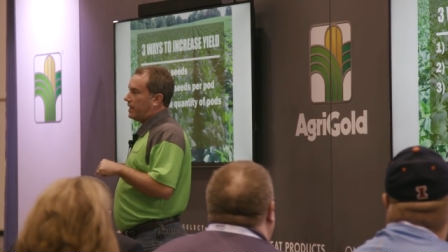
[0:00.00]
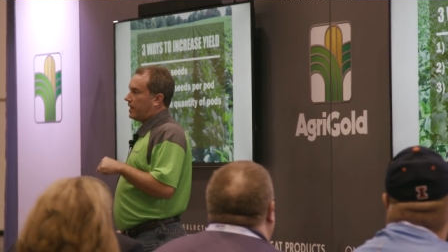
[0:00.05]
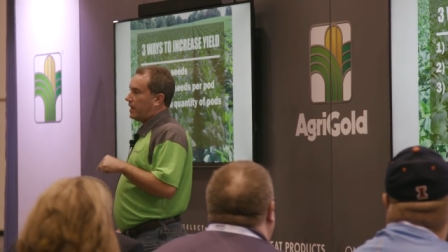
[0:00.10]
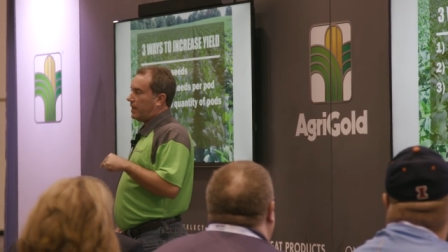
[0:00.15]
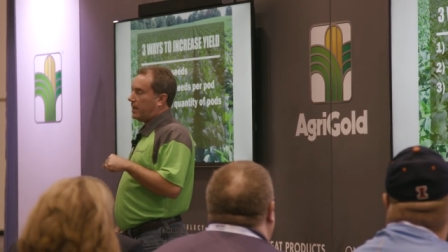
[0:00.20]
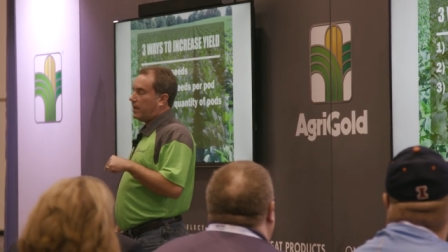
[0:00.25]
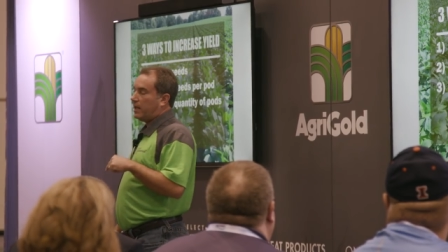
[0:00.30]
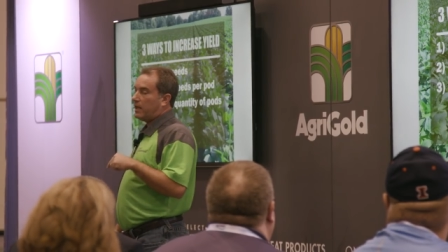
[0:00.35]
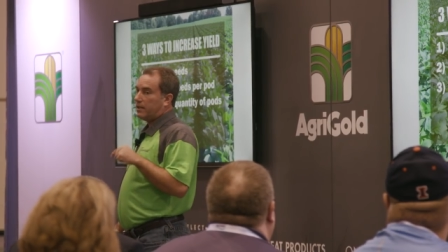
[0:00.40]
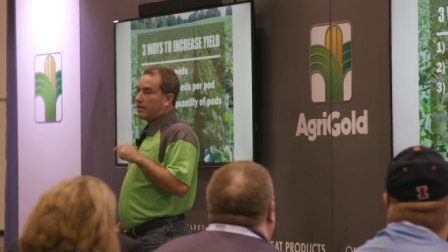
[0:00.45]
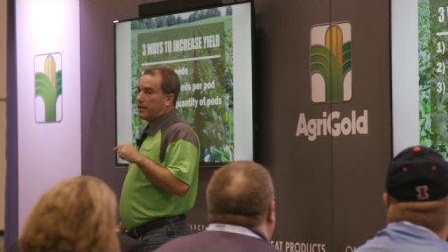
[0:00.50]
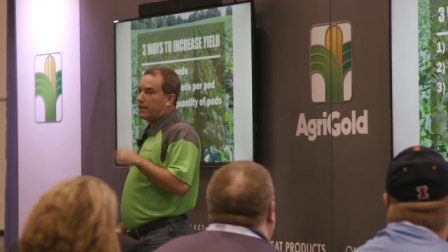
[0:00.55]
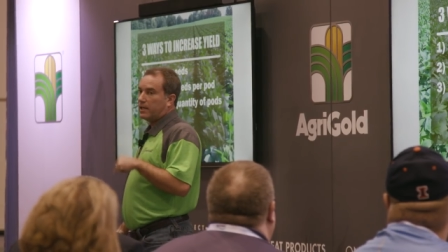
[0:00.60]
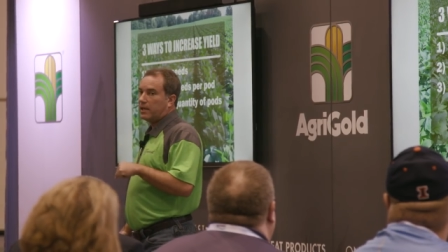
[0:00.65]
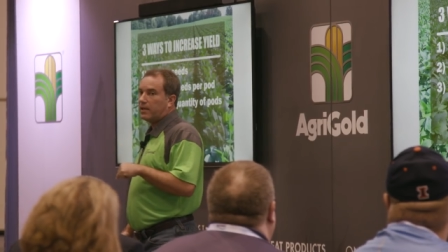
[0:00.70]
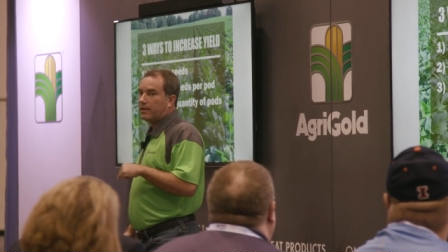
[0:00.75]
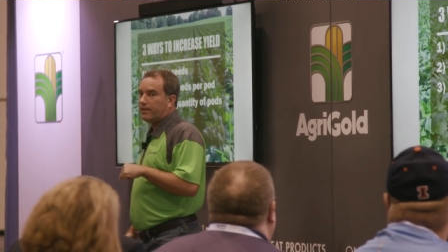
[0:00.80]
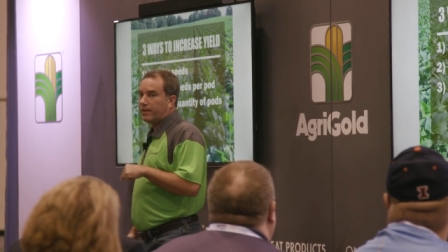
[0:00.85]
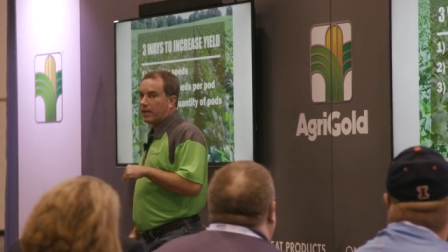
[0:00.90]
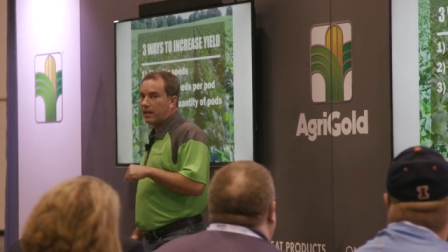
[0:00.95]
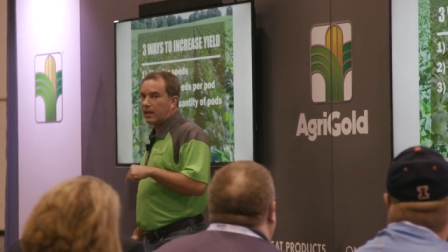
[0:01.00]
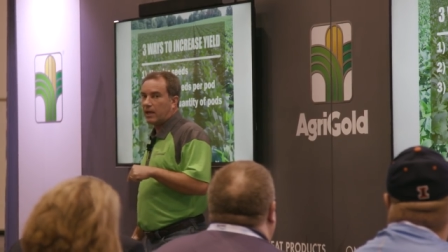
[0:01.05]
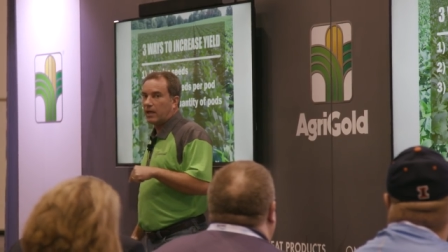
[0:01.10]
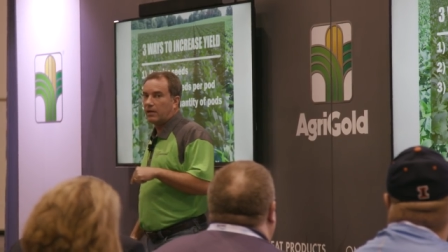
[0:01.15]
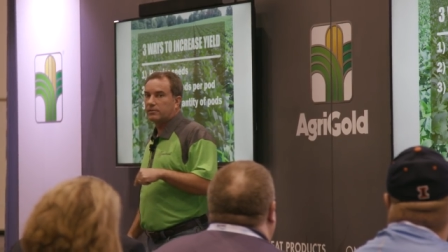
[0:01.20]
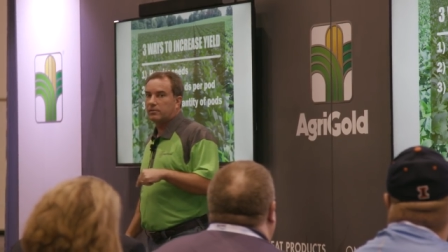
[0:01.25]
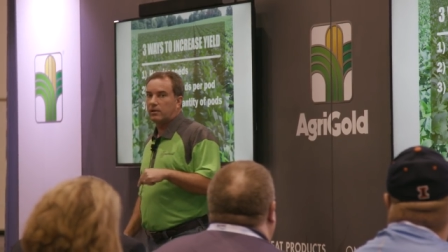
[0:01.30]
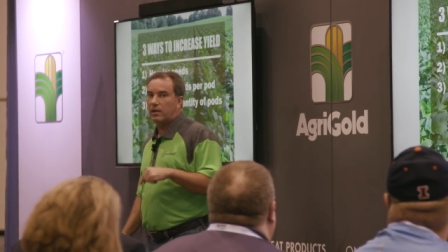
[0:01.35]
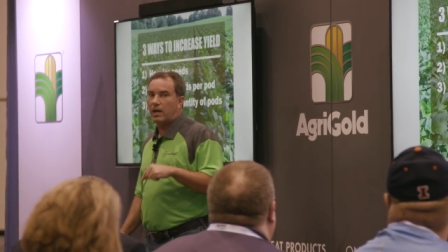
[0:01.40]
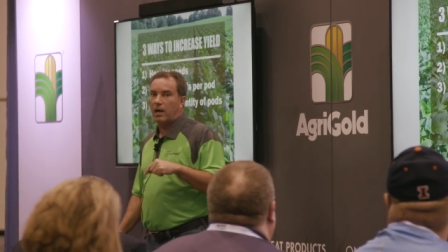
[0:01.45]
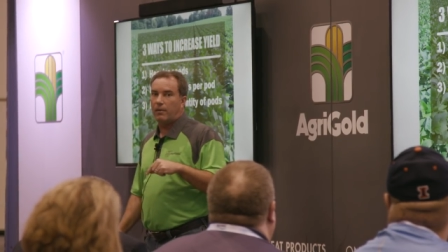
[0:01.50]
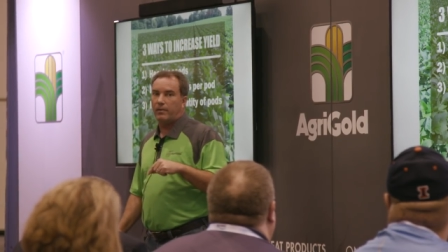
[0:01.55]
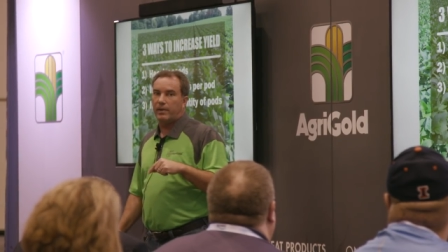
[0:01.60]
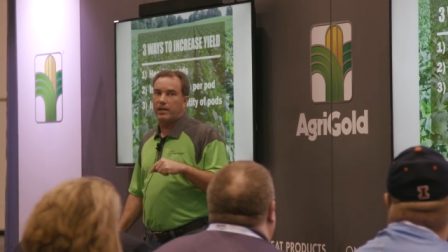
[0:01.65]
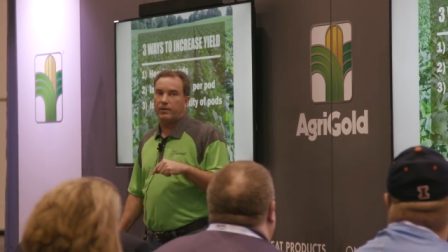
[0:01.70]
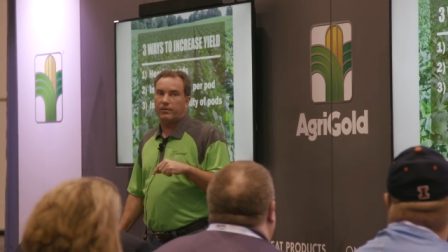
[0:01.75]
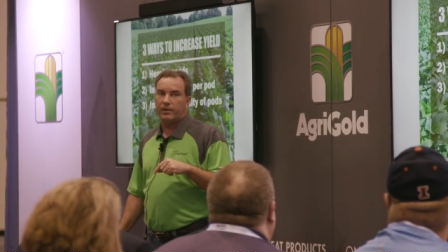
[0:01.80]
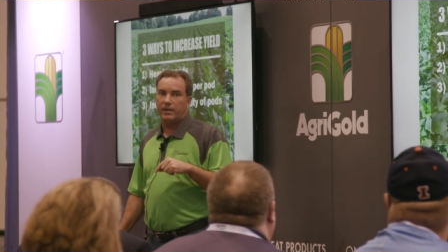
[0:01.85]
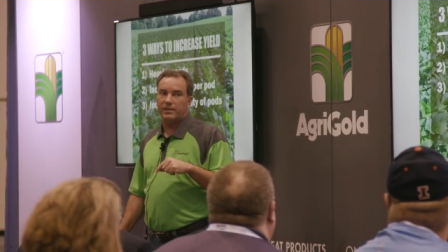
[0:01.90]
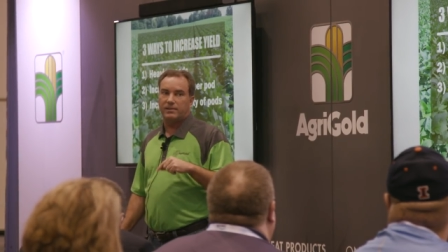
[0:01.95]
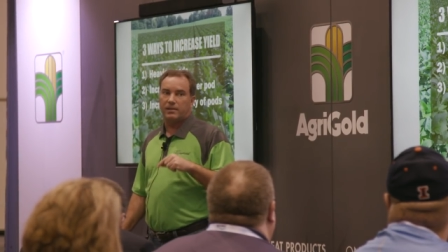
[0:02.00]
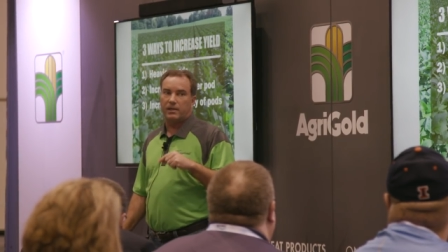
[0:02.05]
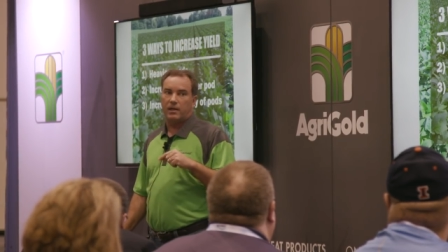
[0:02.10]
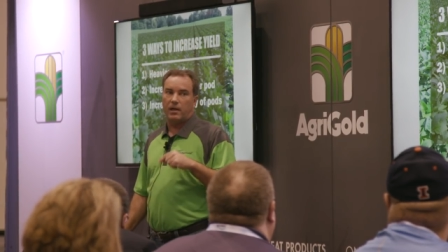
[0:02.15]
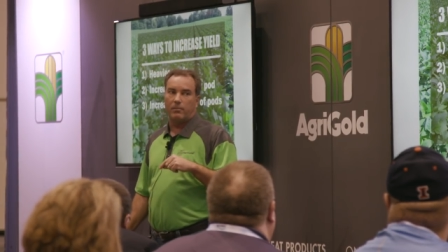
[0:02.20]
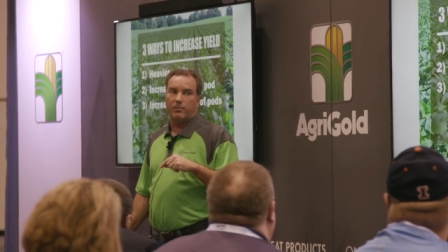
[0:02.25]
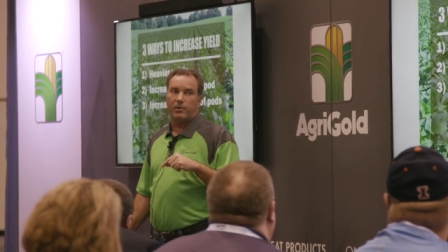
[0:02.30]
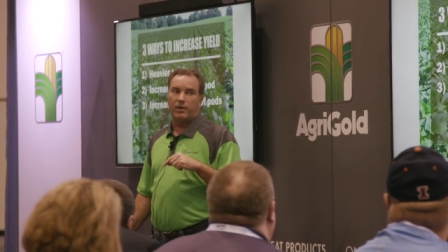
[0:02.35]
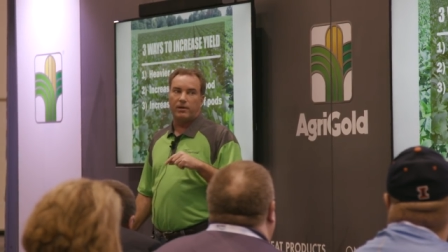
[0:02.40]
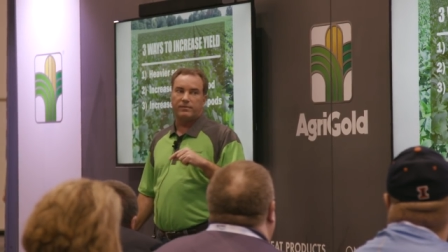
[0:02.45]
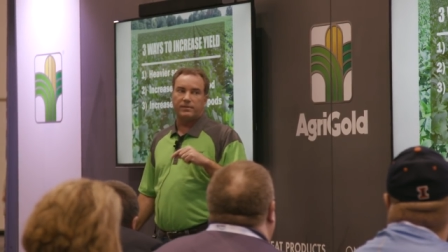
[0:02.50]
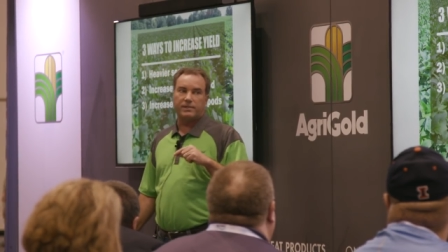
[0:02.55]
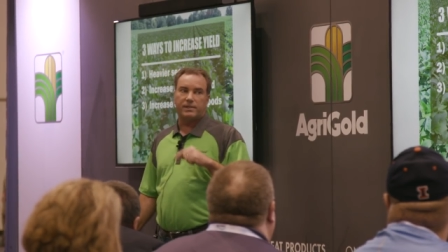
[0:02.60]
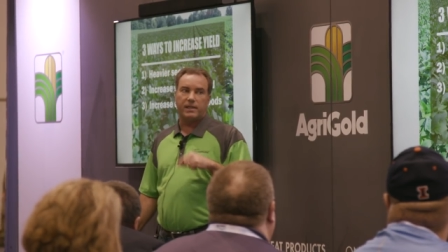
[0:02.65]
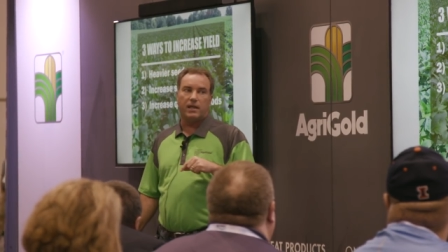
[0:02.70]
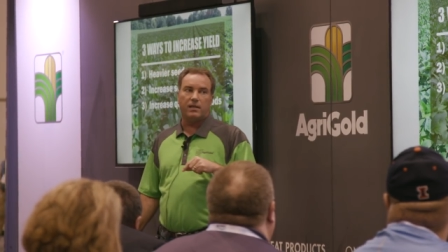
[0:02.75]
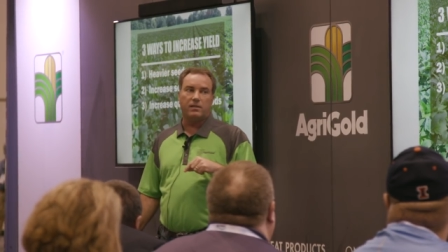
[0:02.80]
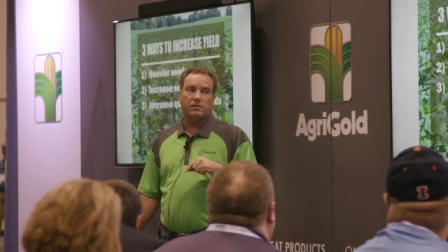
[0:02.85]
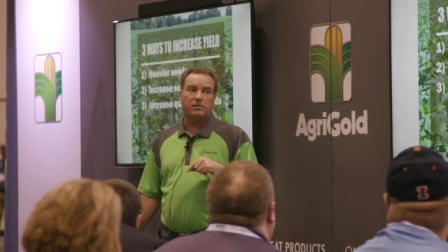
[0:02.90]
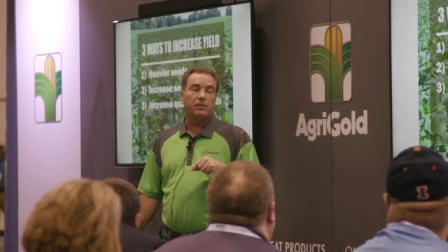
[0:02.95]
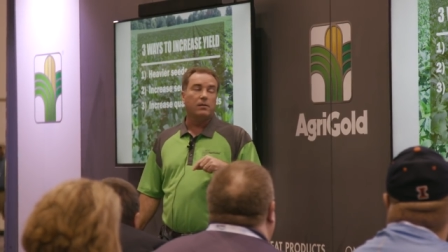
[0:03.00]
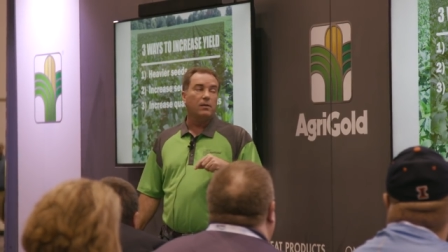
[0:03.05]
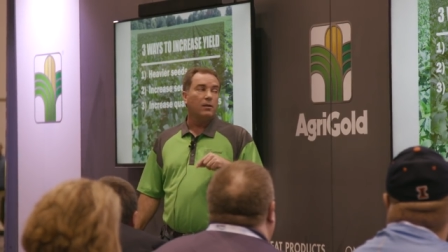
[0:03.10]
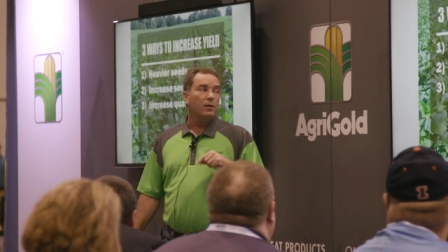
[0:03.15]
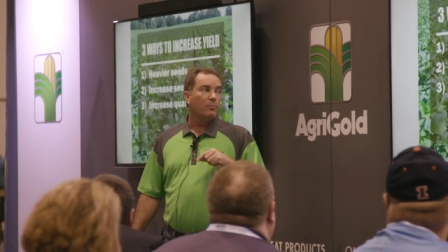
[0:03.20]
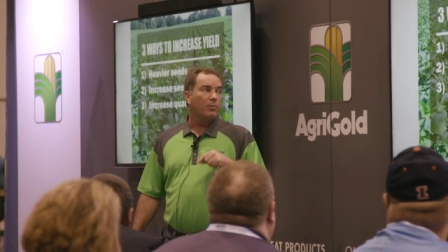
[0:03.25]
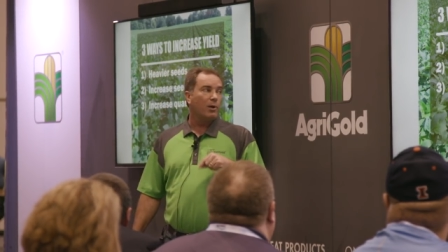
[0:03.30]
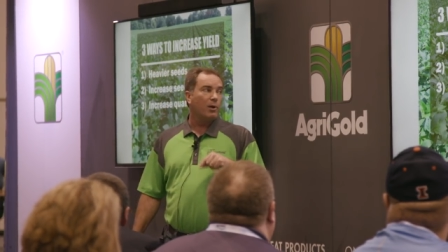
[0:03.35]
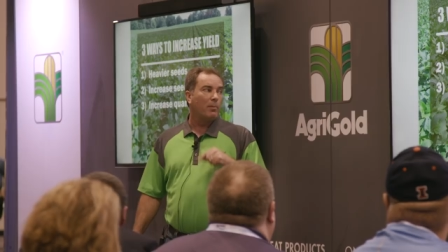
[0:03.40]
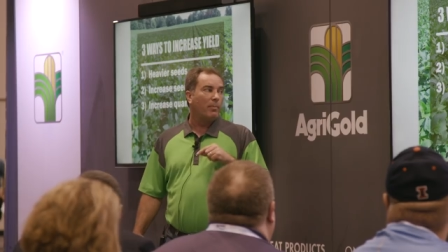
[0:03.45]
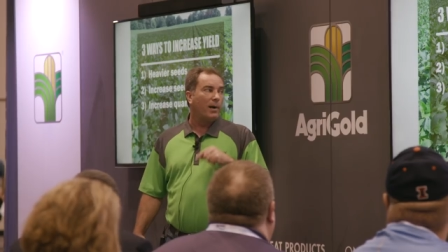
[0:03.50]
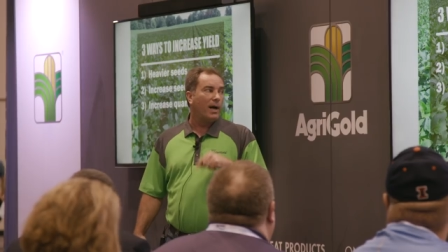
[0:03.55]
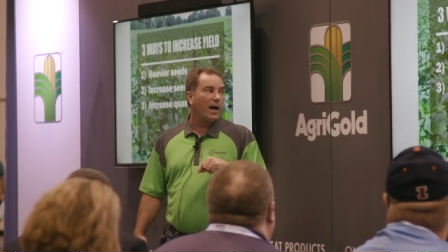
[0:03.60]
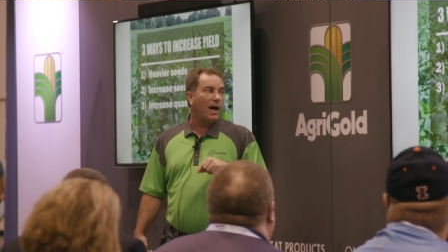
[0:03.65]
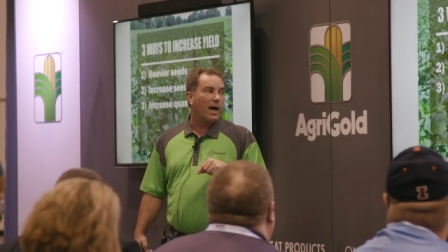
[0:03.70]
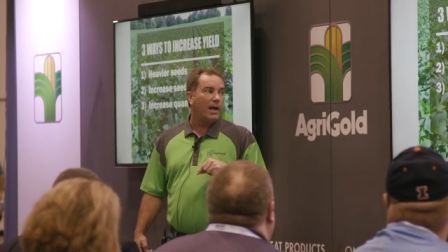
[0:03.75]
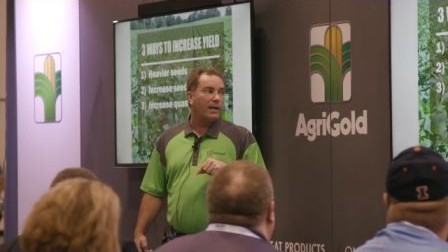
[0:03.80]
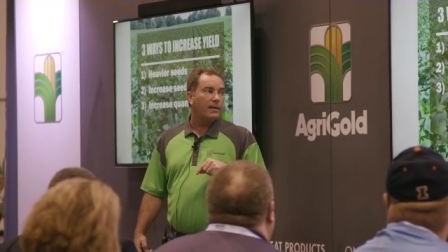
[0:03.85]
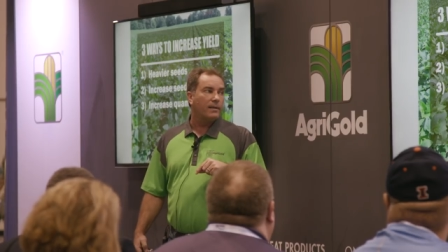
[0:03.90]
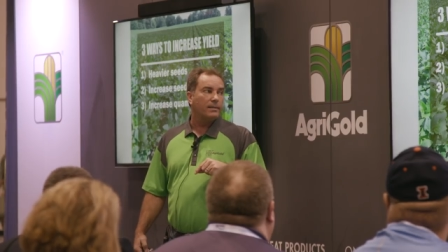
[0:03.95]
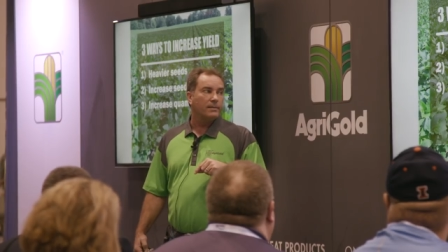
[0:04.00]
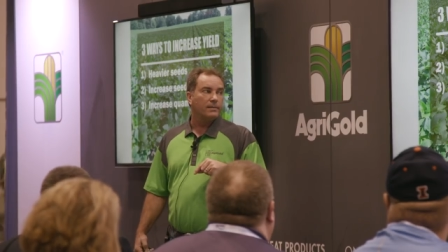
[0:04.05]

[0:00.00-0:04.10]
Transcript: than anything else on how we increase the number of seeds per pod.